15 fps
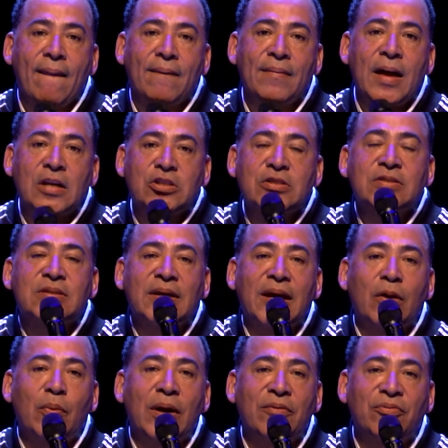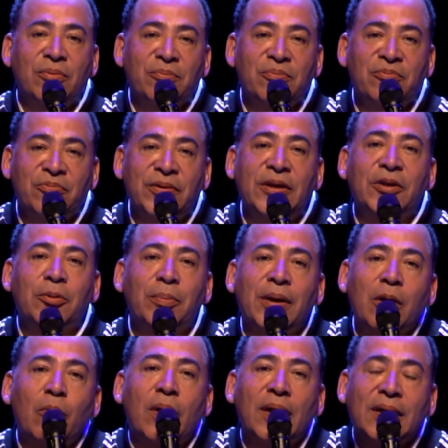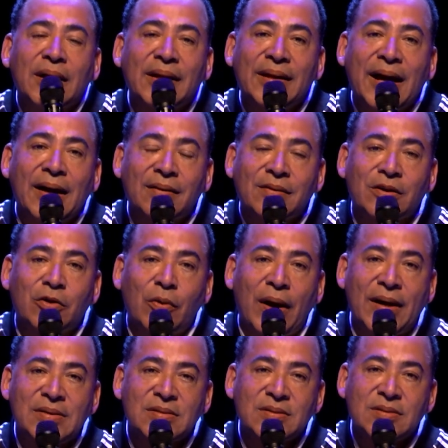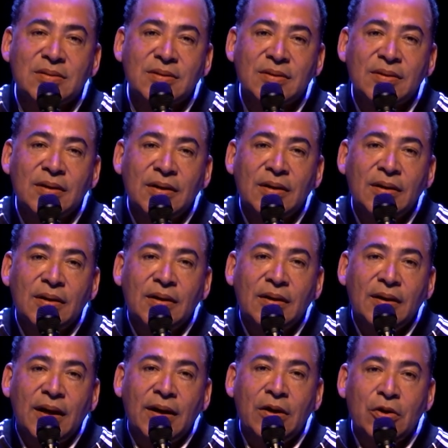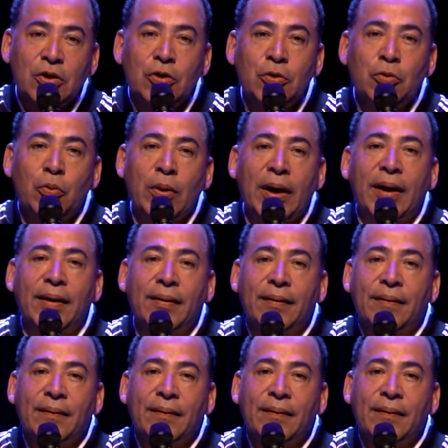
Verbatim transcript: Not just to get away from fear, but I want to connect to Christ in a new way.